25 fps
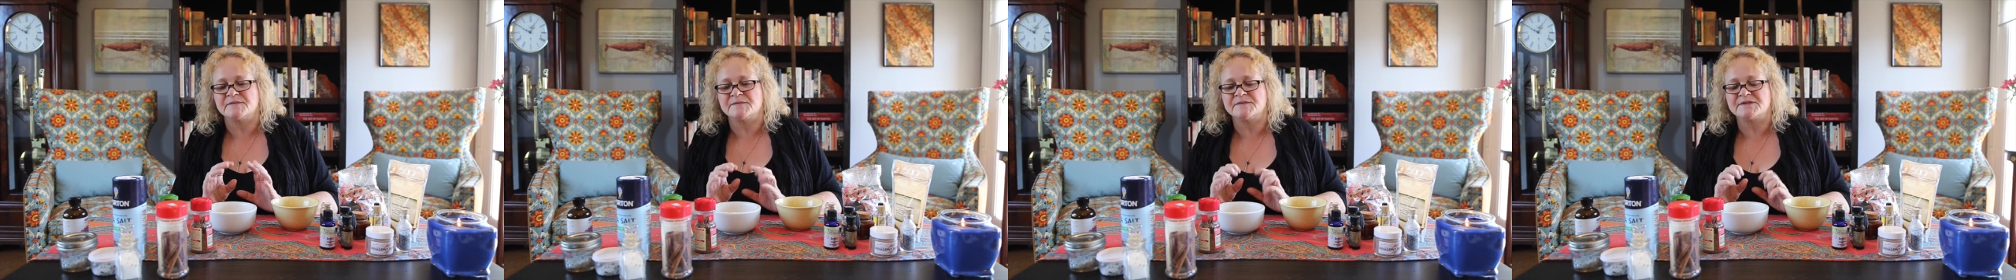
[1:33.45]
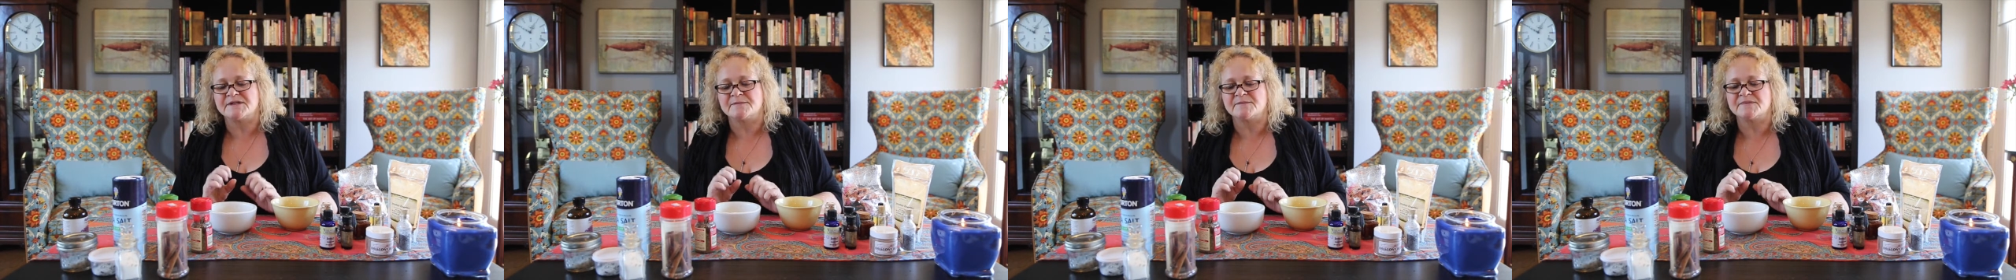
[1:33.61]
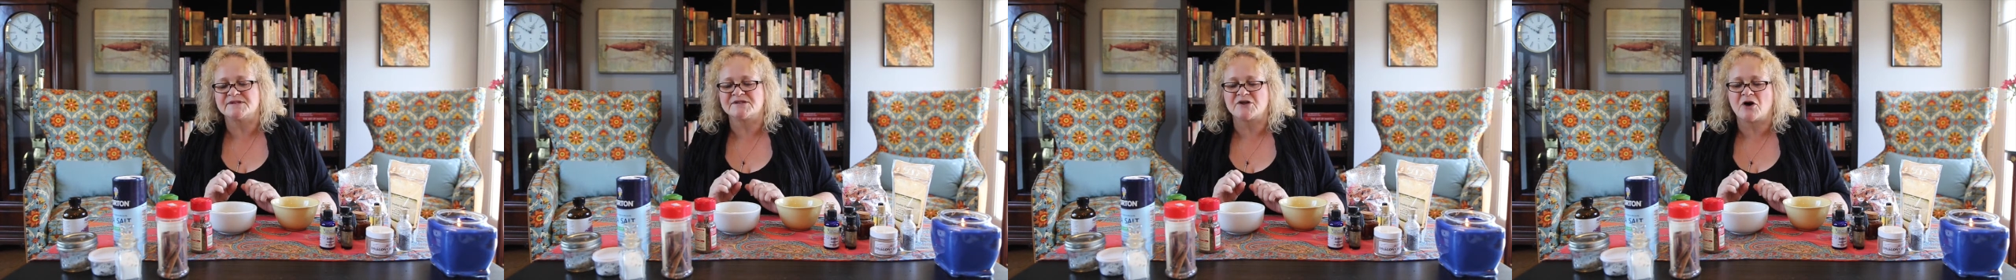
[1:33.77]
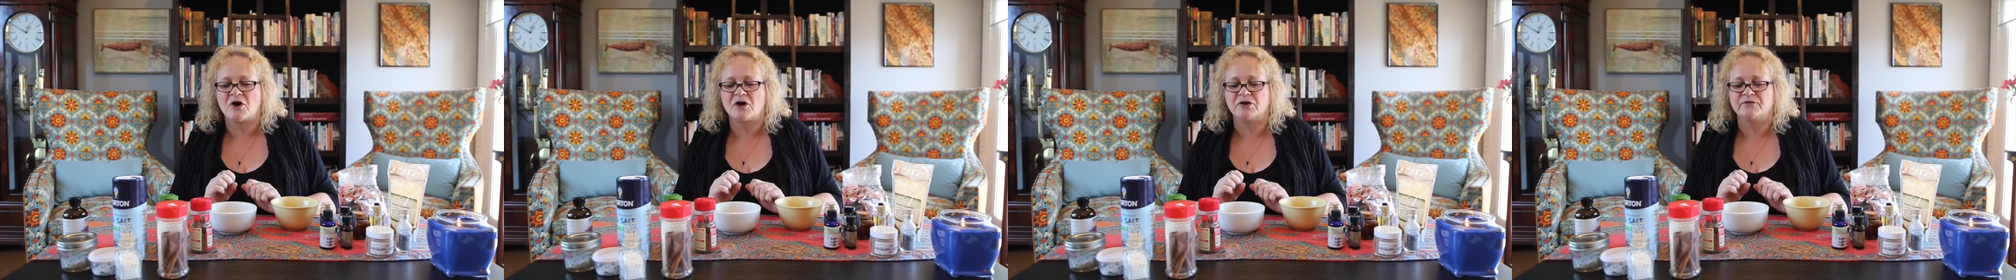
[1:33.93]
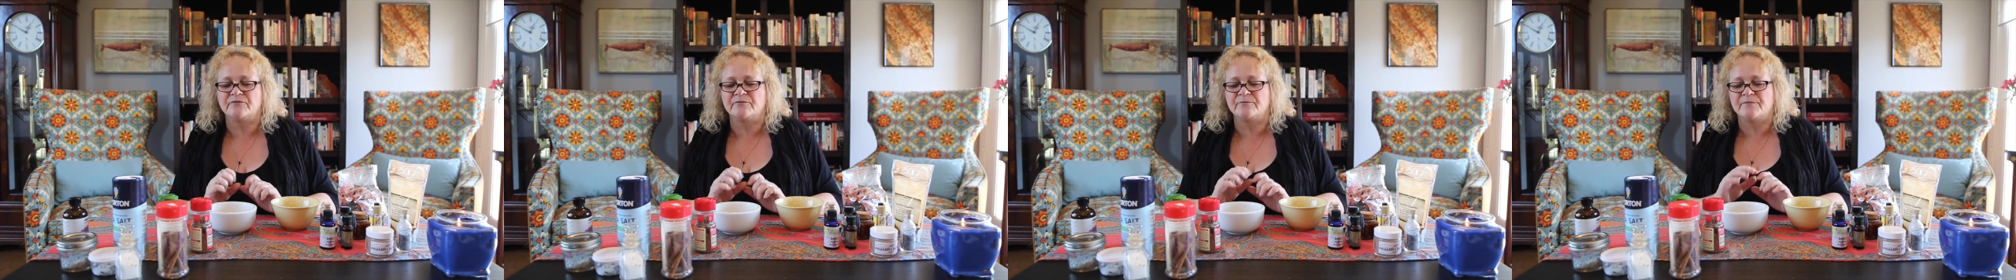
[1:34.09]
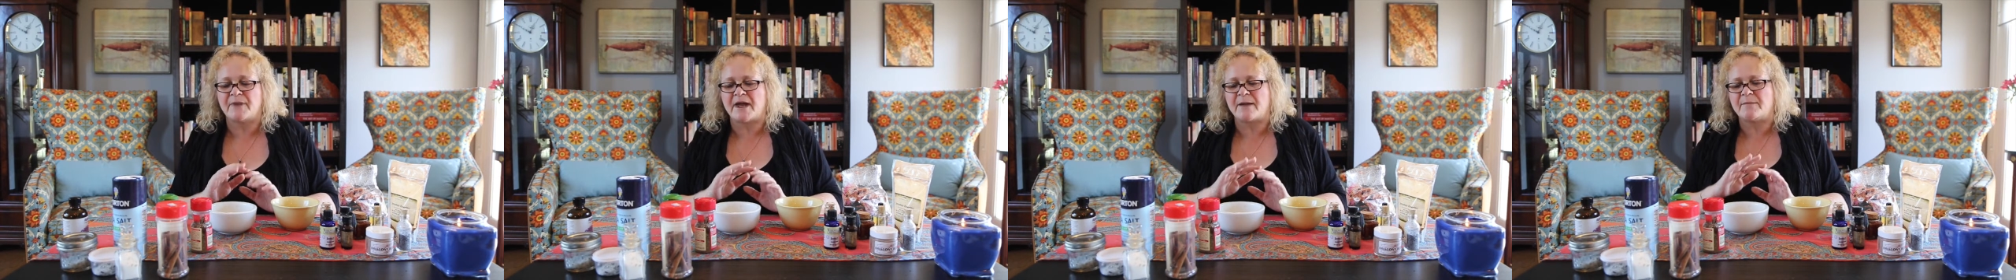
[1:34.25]
some
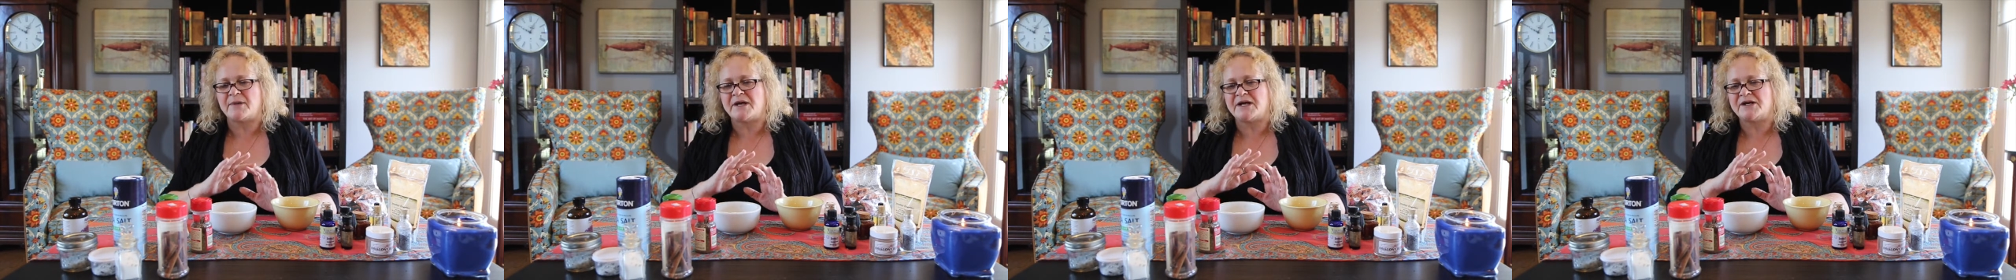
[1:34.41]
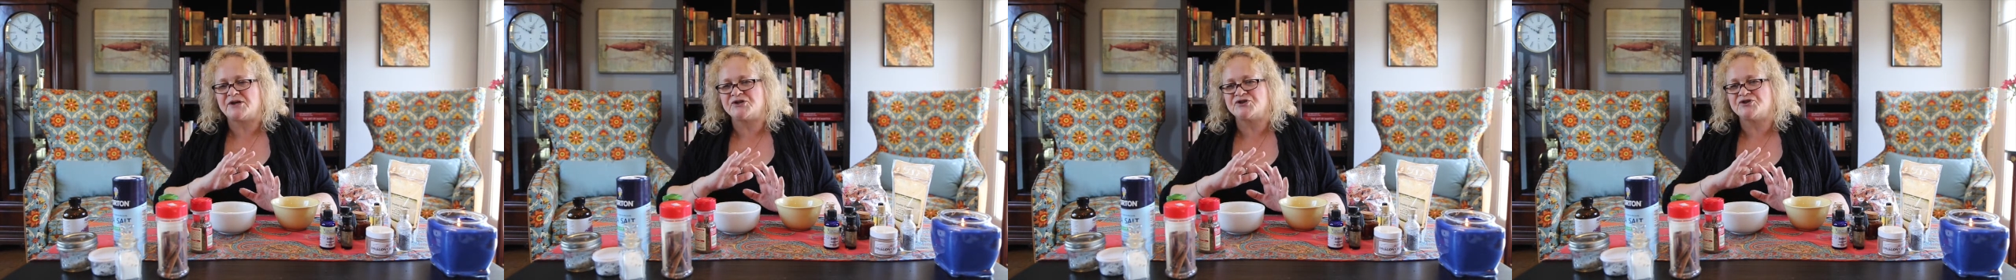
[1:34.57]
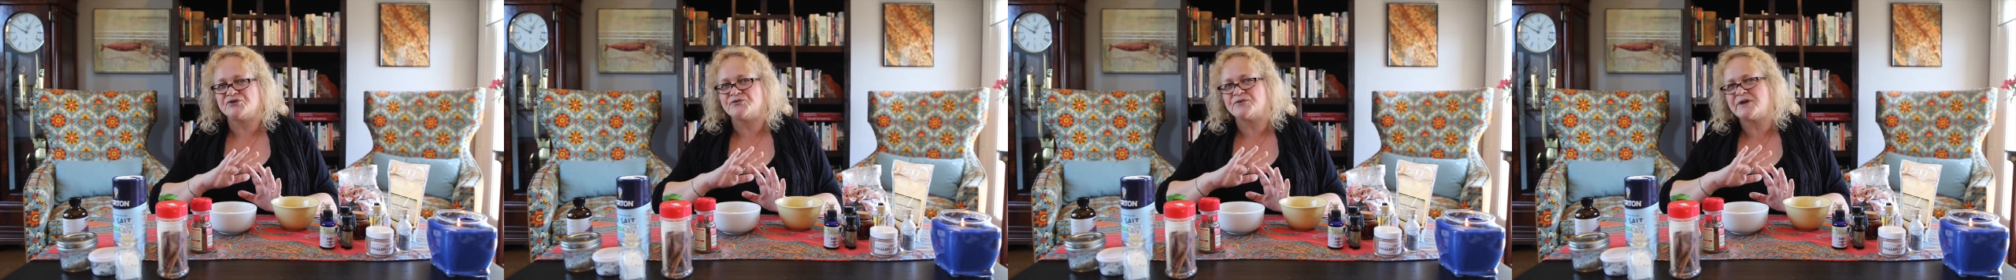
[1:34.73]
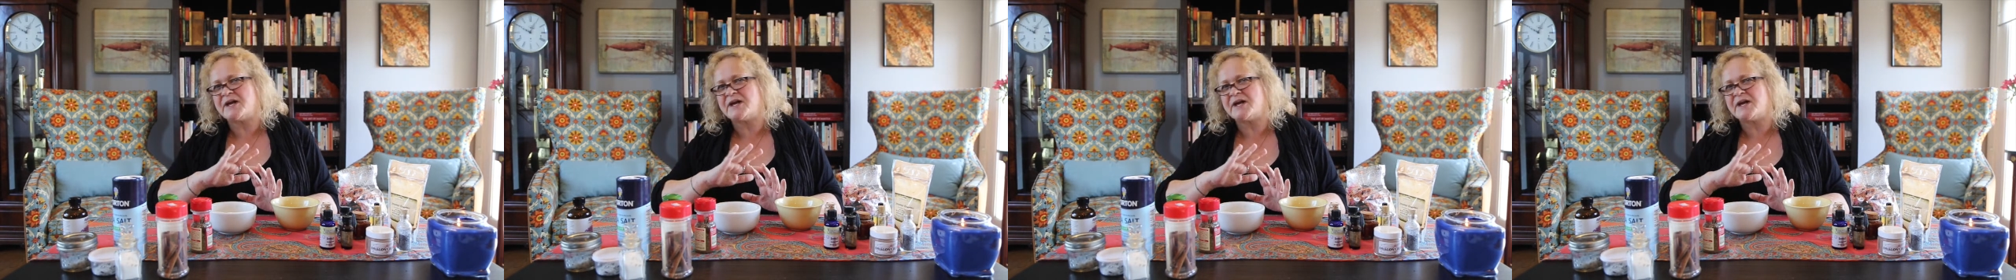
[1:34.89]
salt maybe to